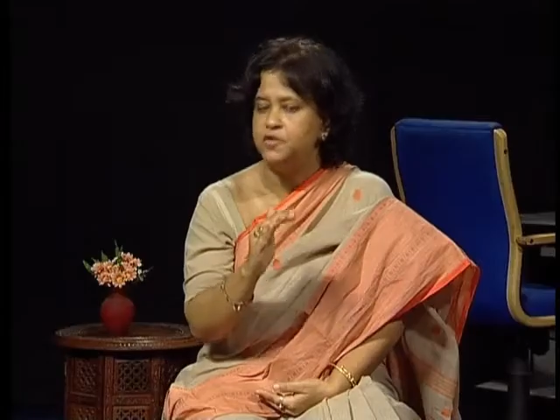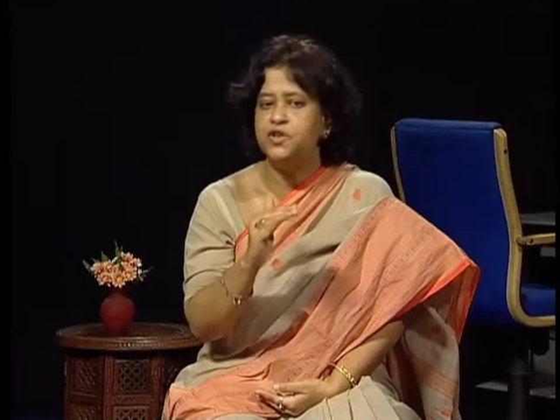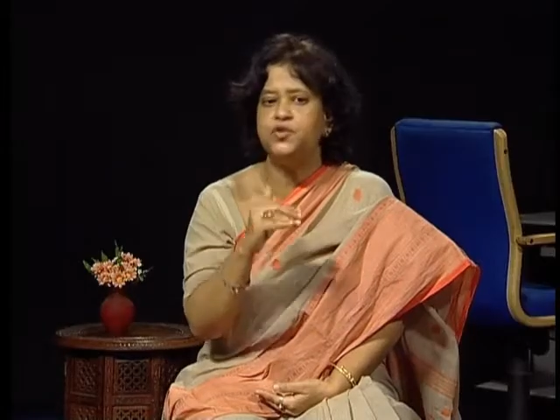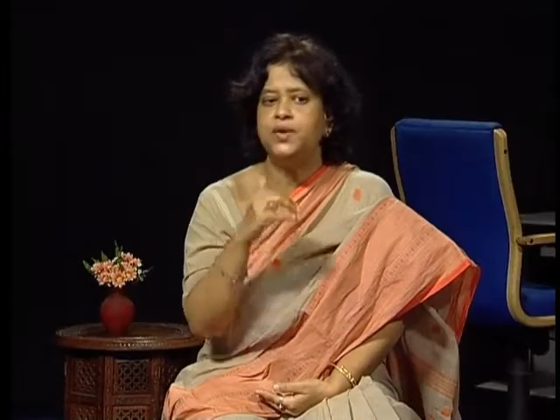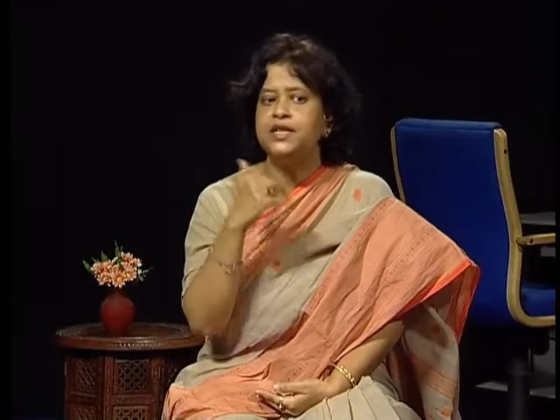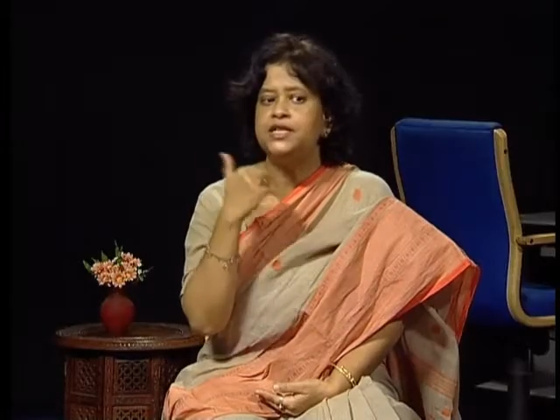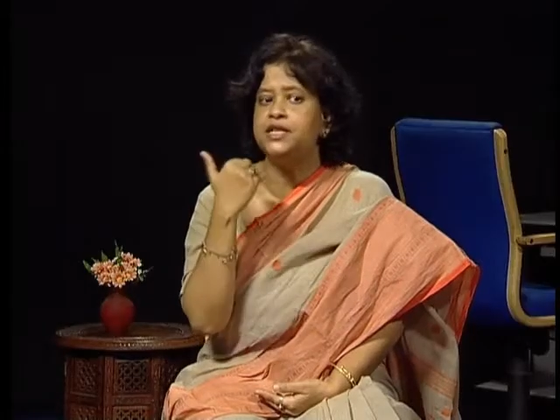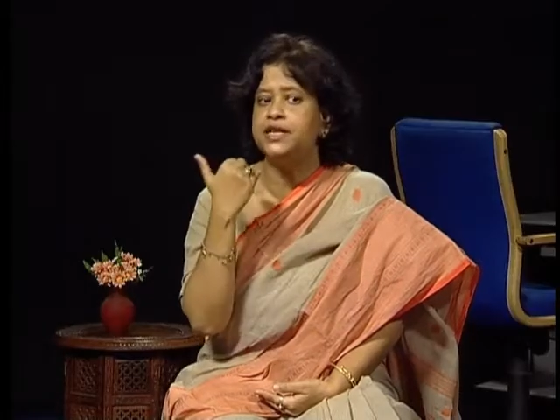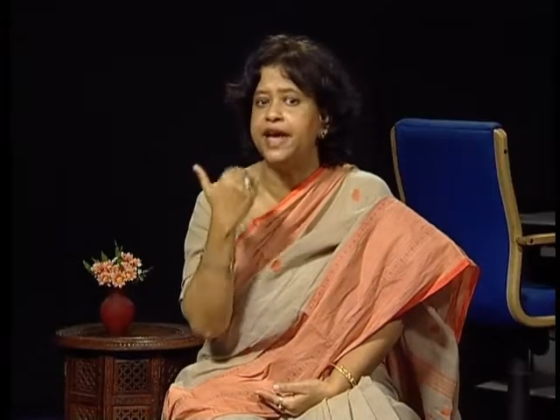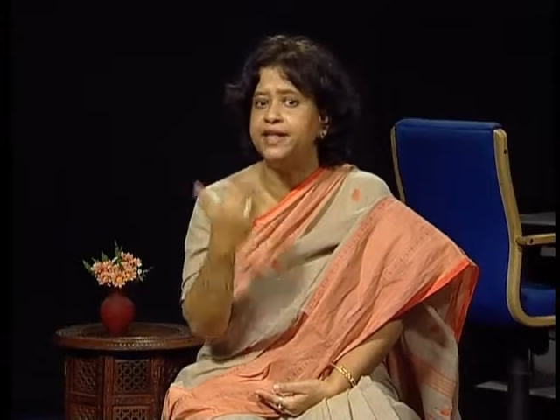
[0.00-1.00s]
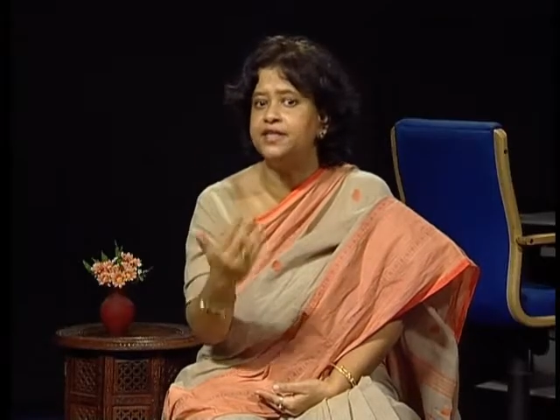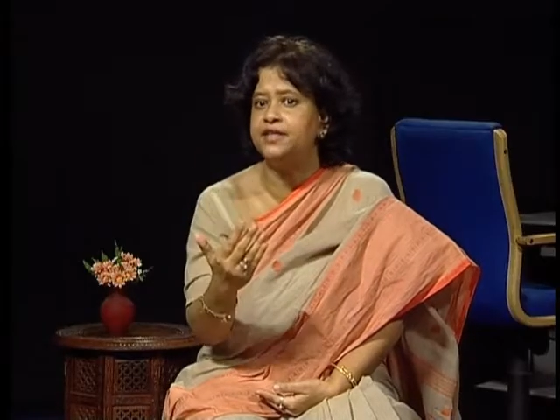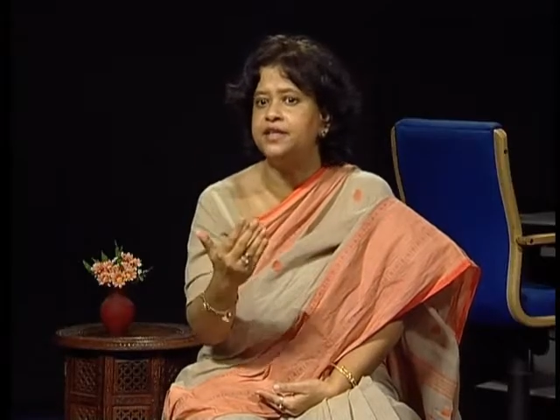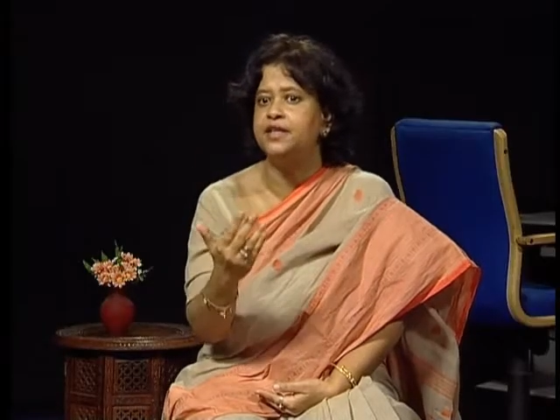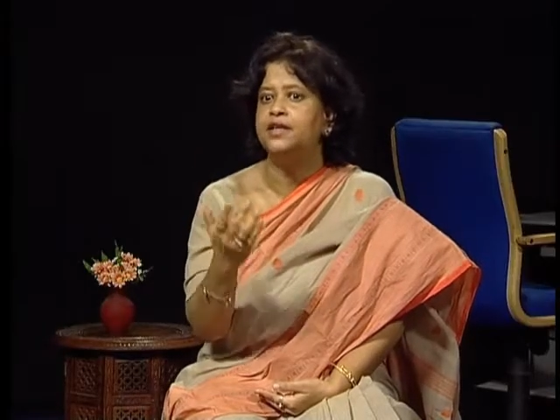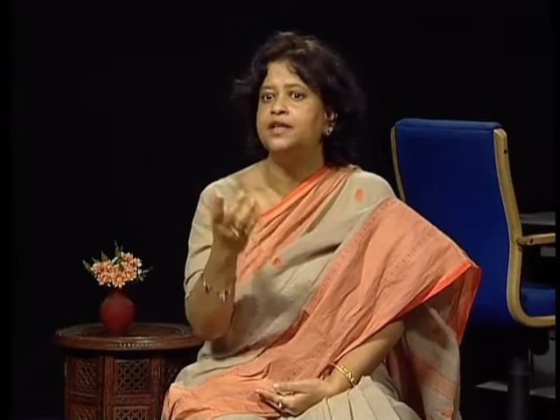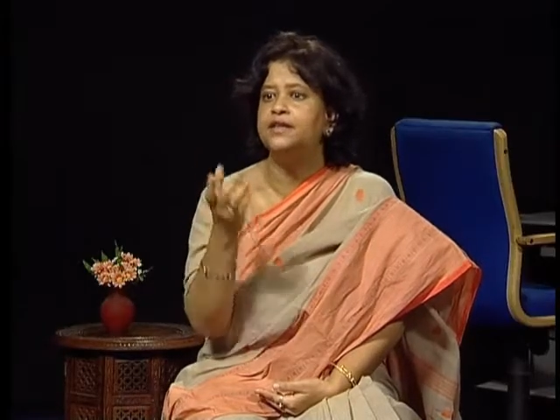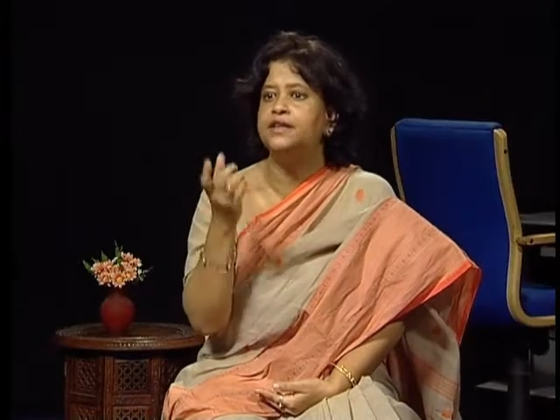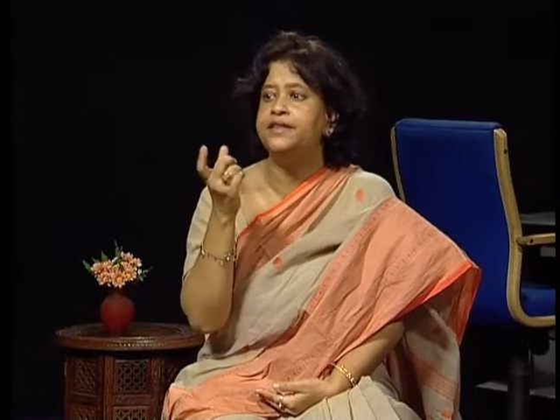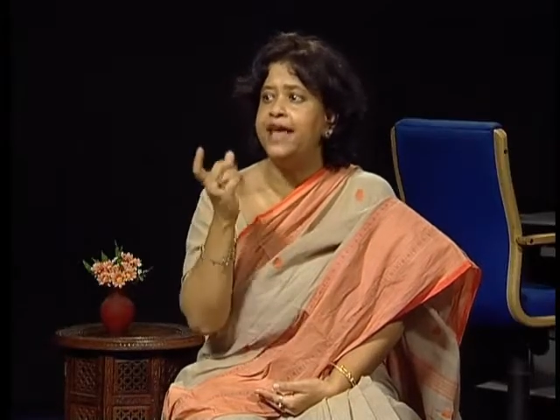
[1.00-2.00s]
which went against
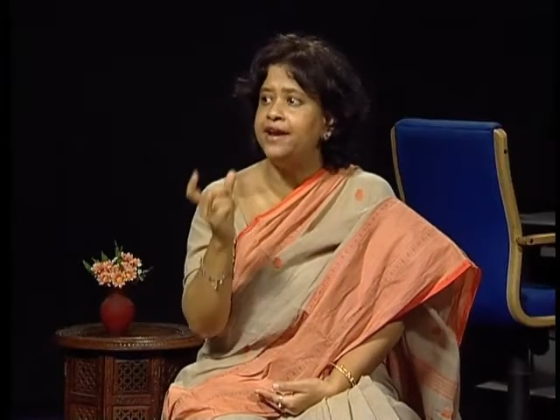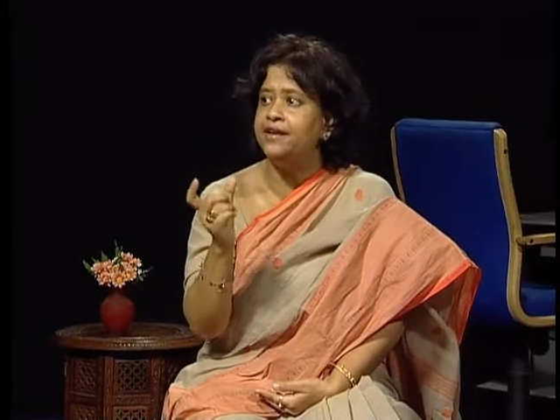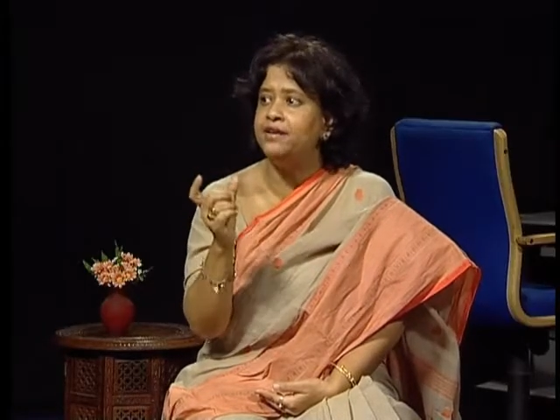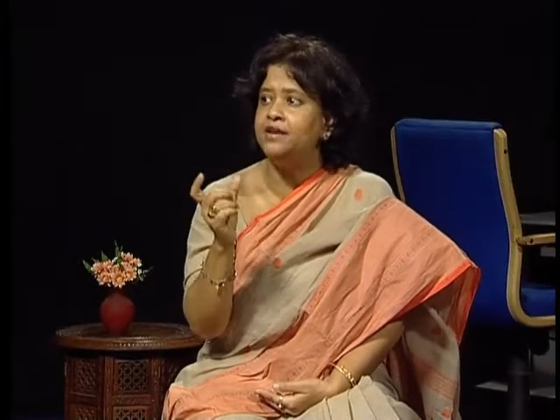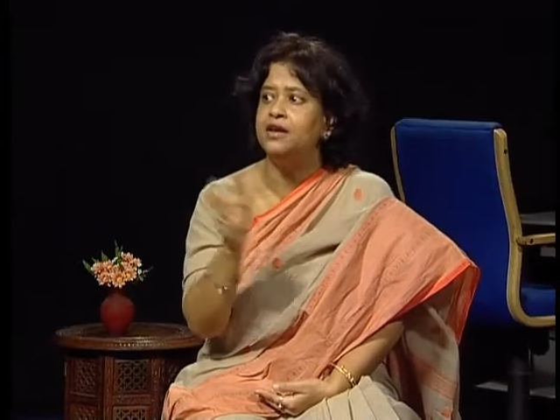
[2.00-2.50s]
the then